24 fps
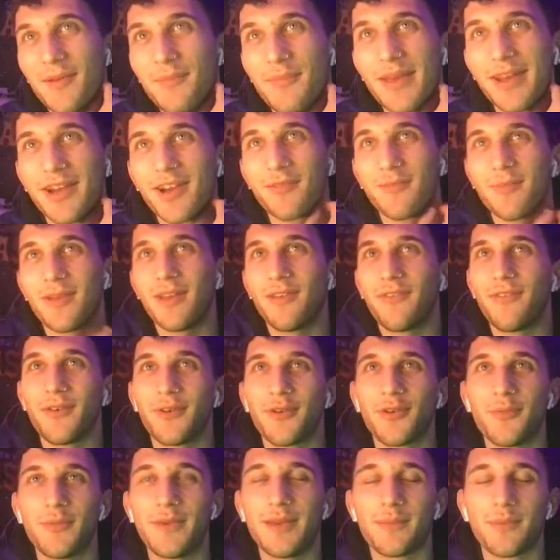Baker
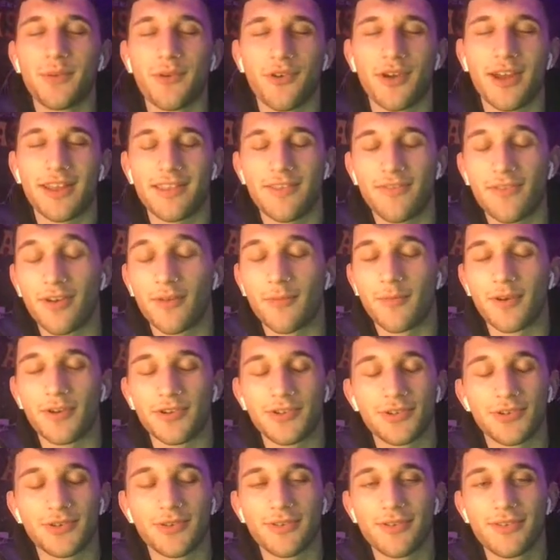Mayfield will be in progressive
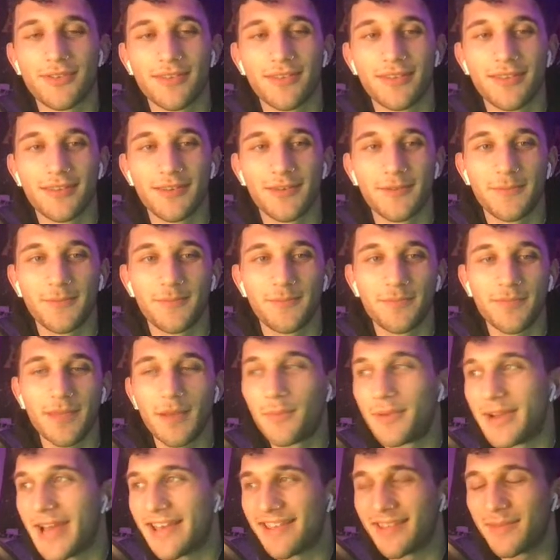commercials,
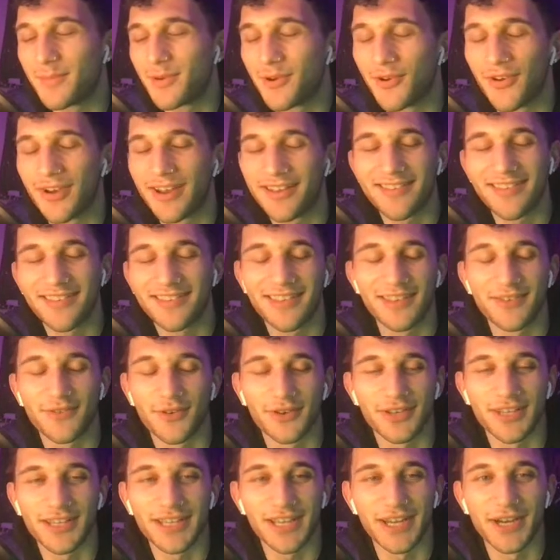but hasn't progressed since his
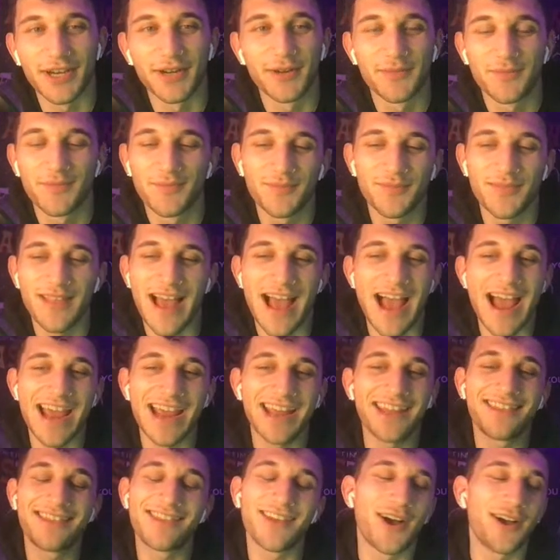rookie year.
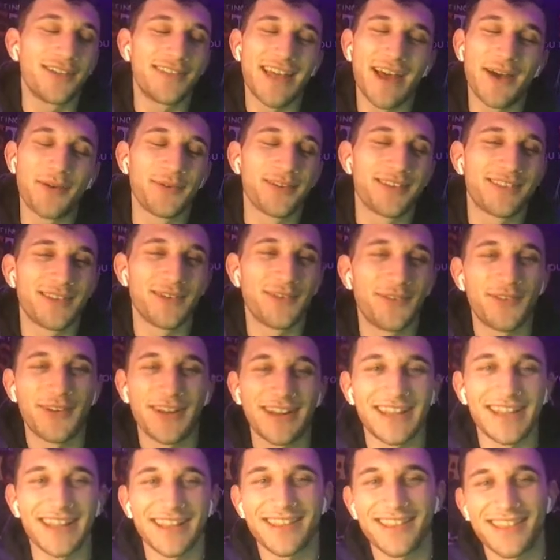I thought that was the
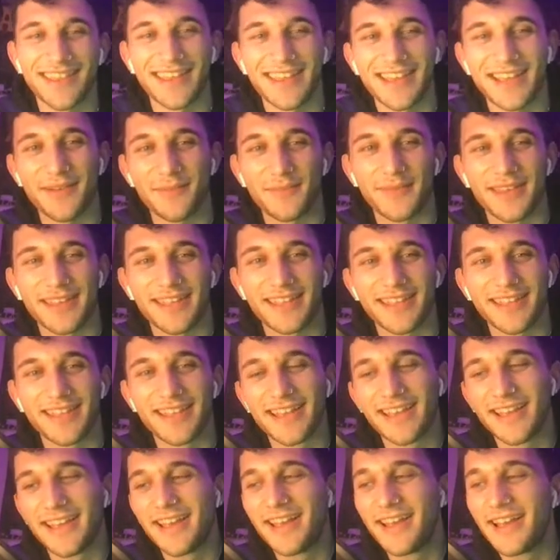funniest thing. I
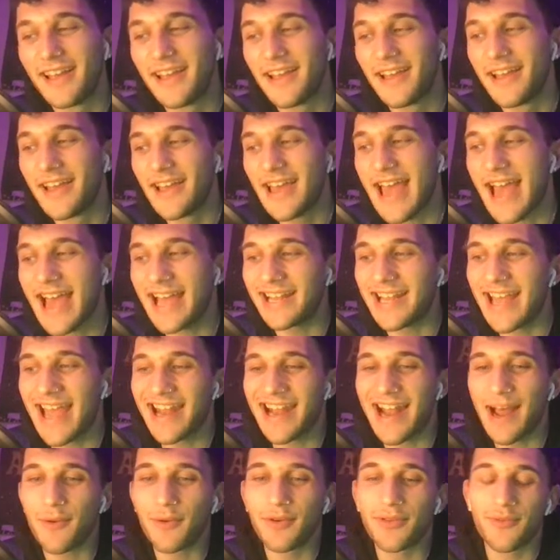mean,
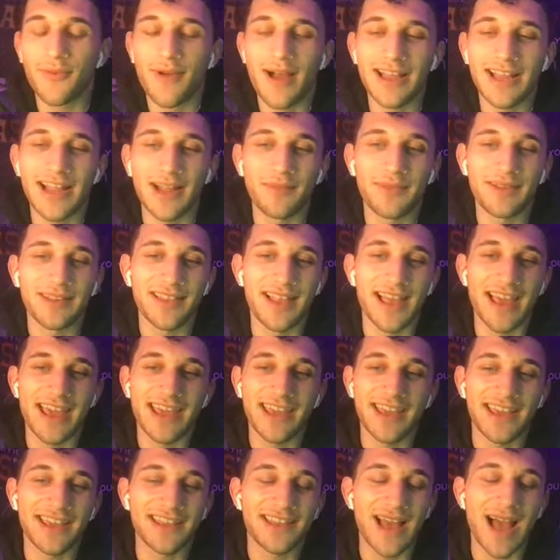and I was I mean,
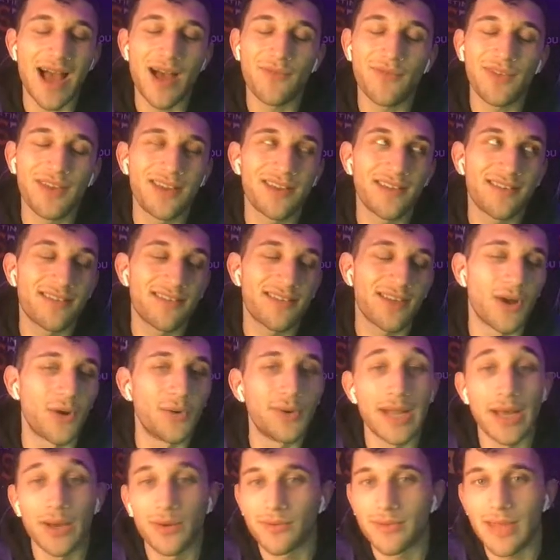like, it's obvious
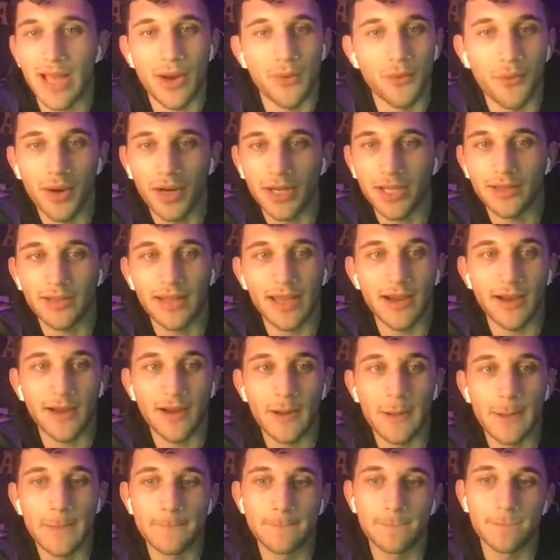Odell's not working there.